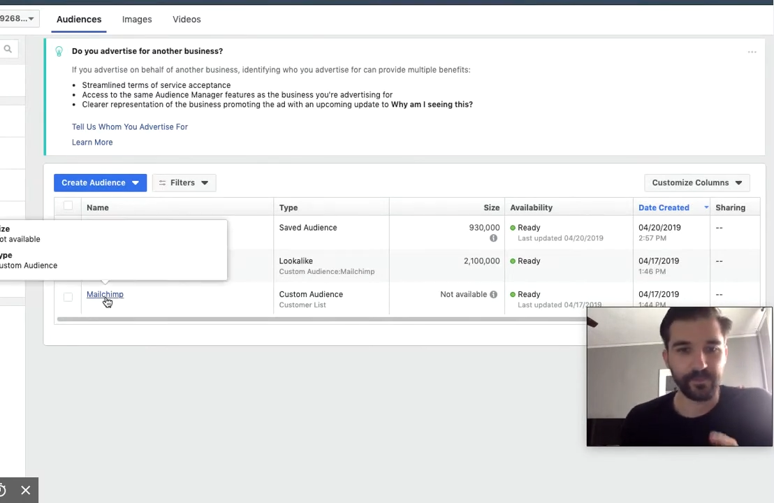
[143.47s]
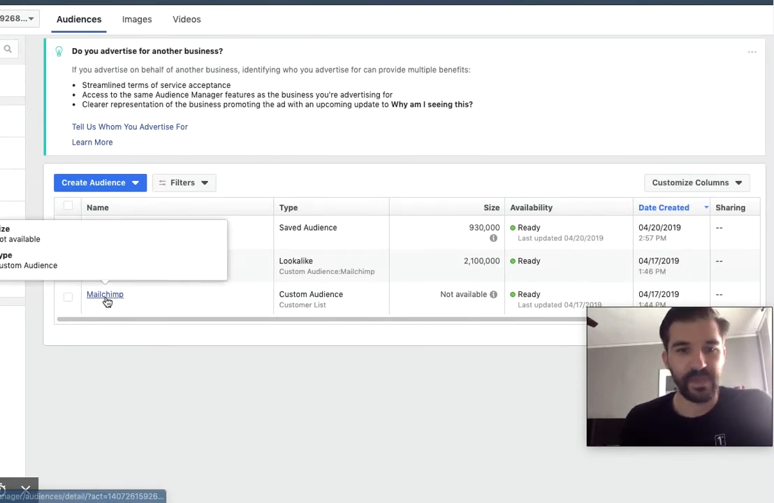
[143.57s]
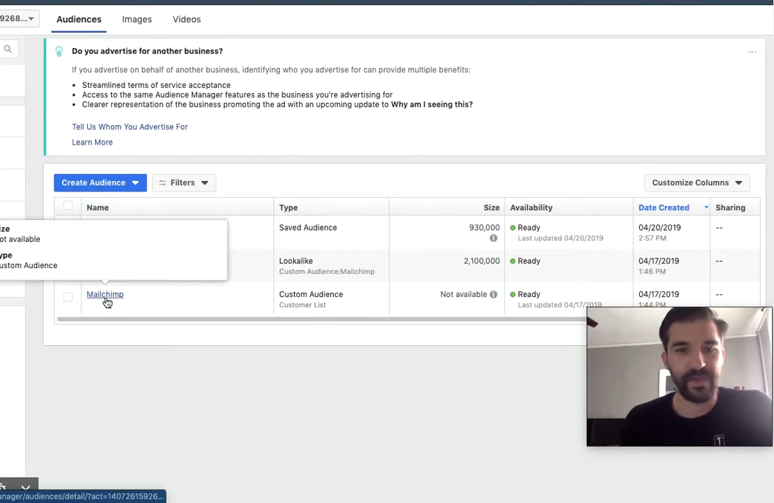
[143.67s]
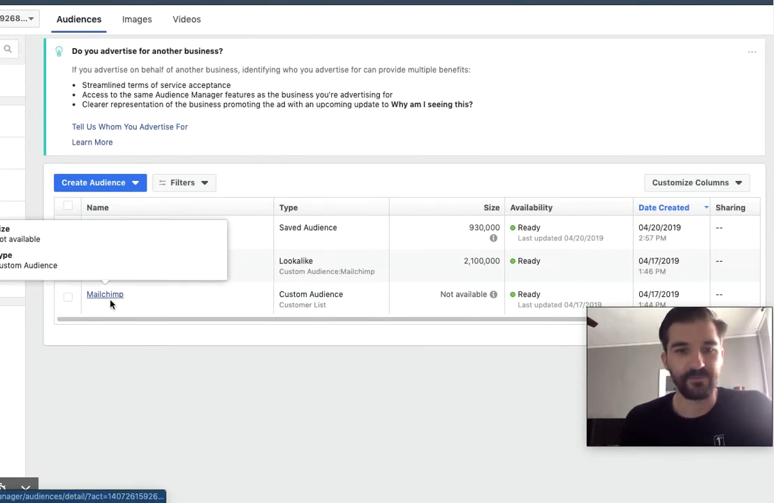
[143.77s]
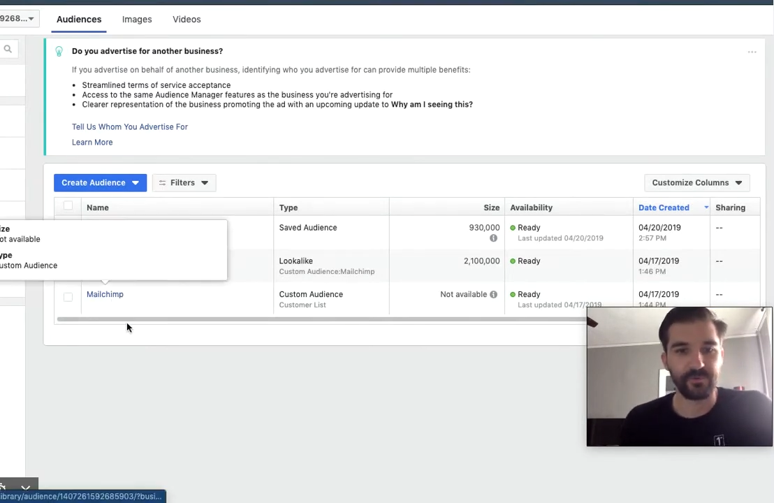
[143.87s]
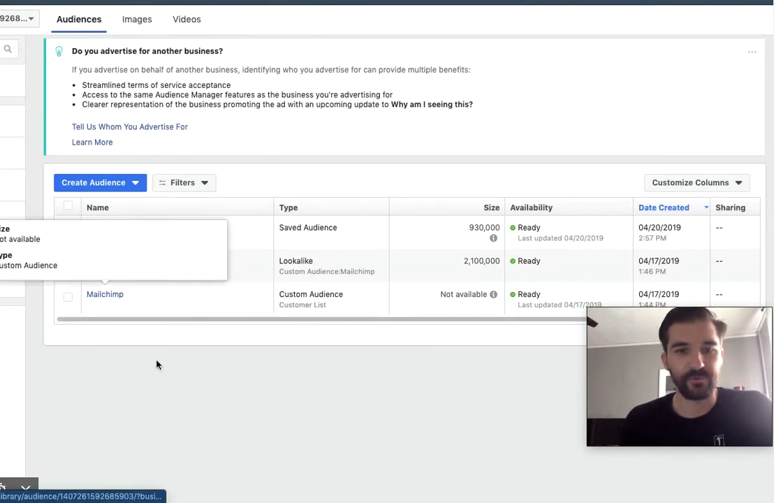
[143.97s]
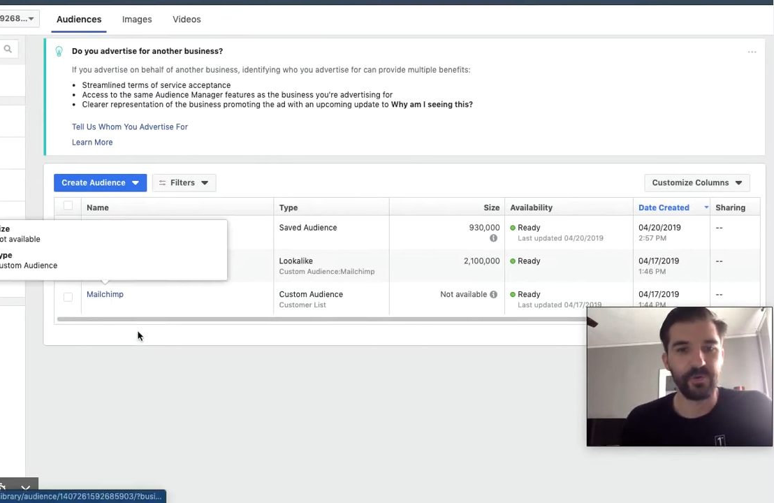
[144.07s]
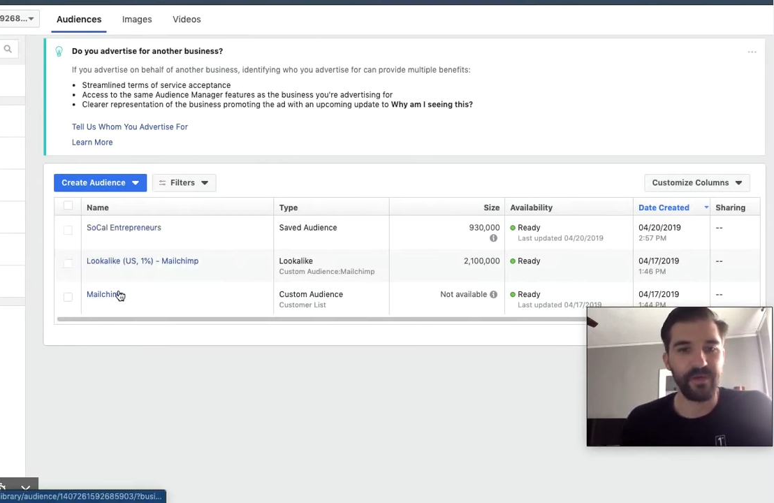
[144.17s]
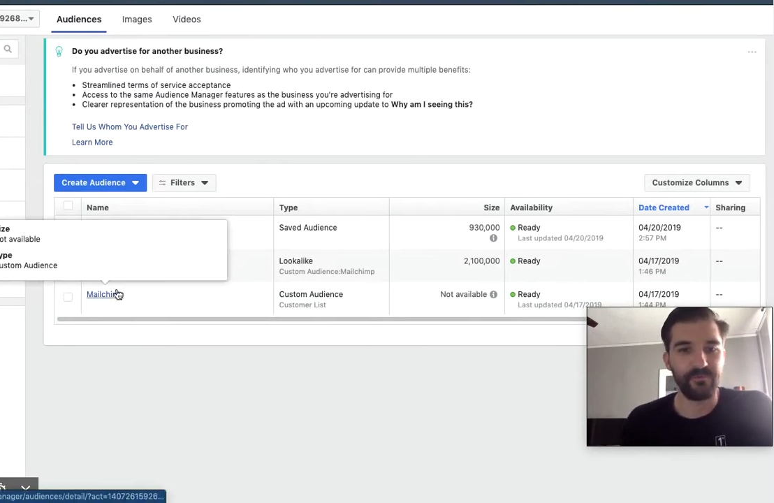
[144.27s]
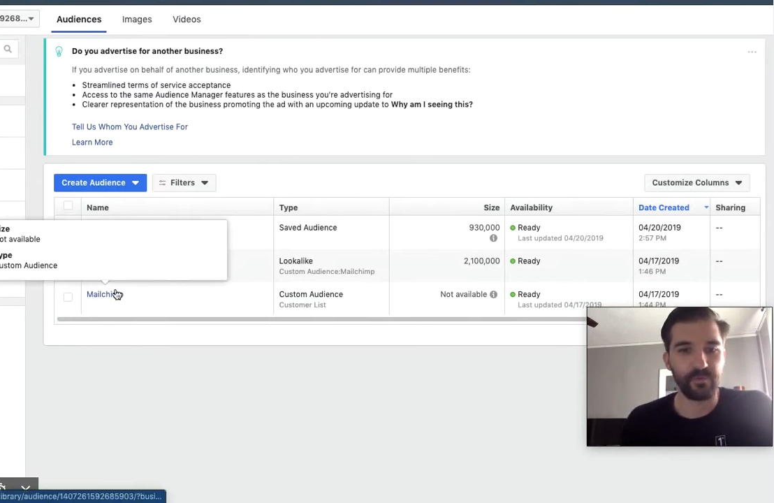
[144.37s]
After
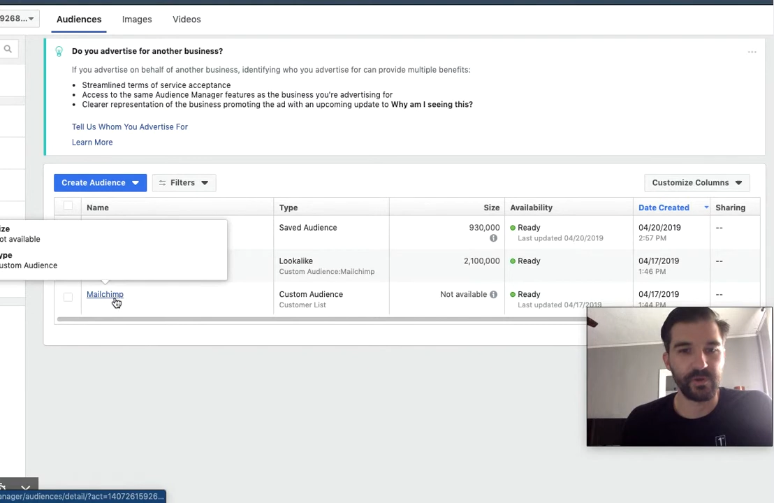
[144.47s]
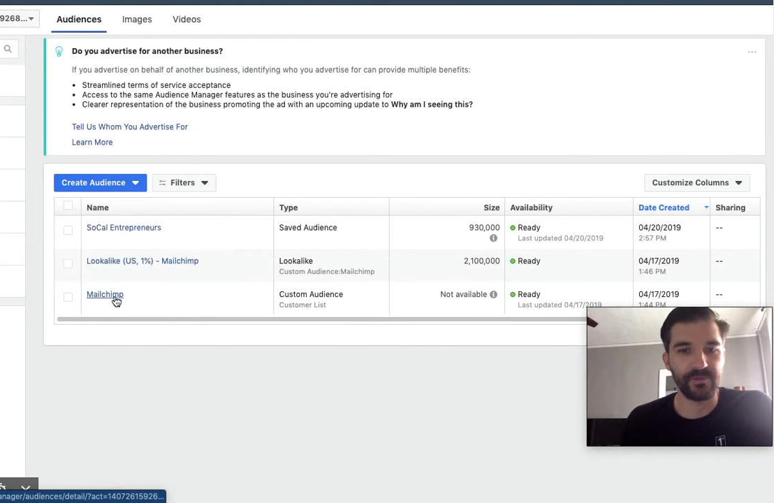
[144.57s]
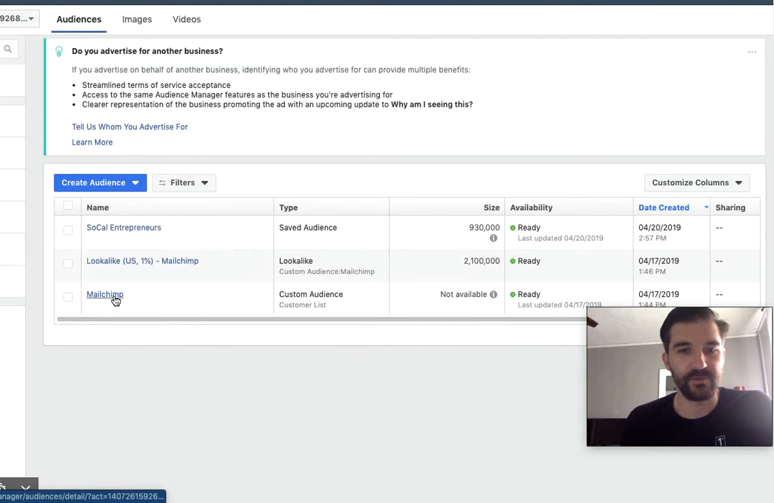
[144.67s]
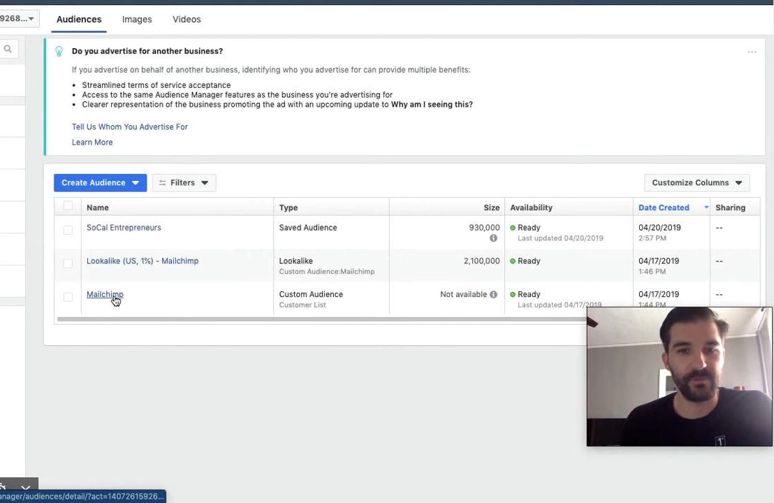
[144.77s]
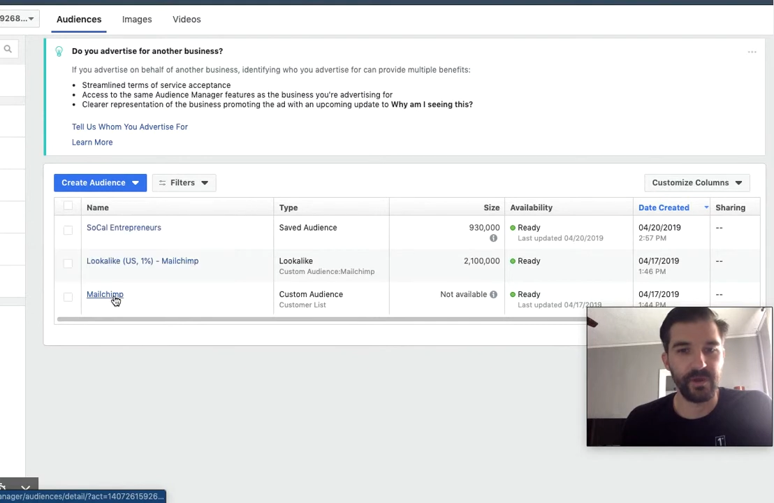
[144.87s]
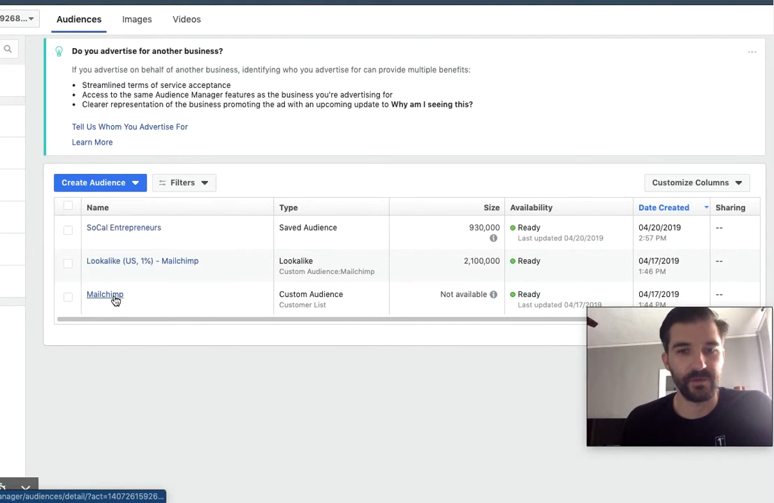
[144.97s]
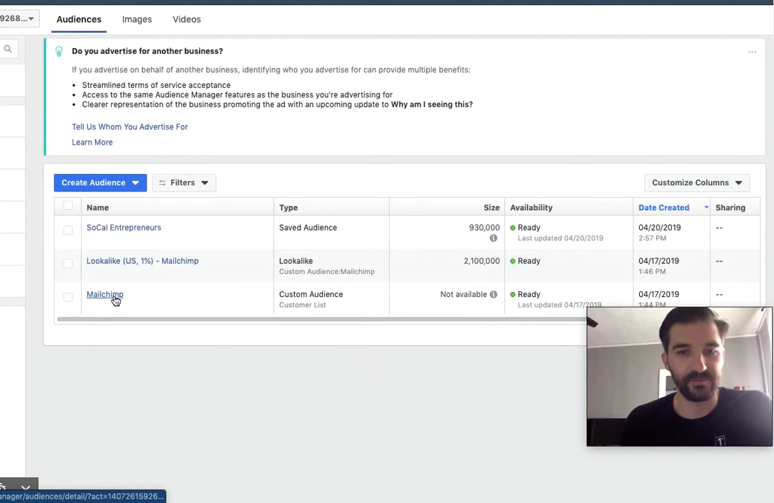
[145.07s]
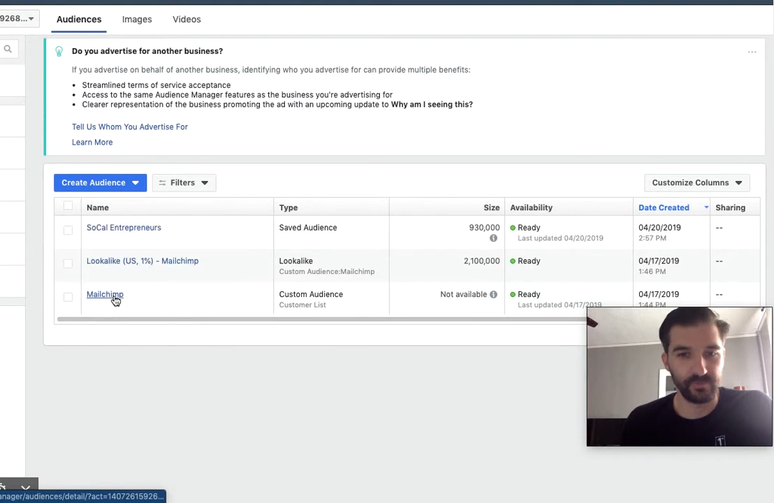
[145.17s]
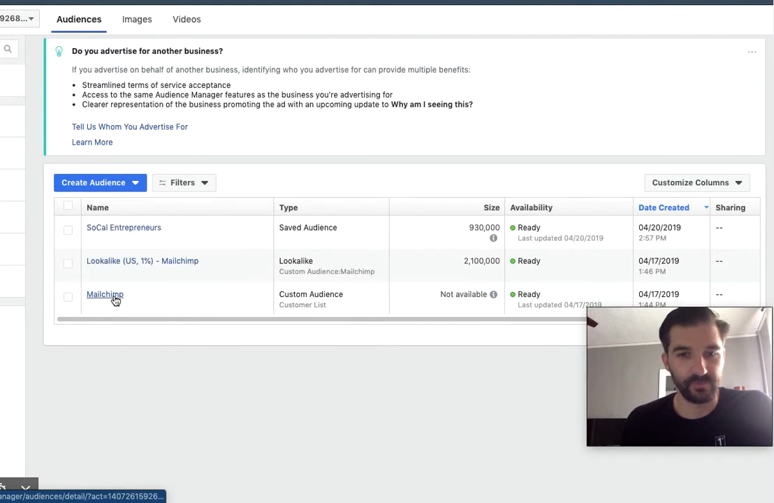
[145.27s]
you have your custom audience,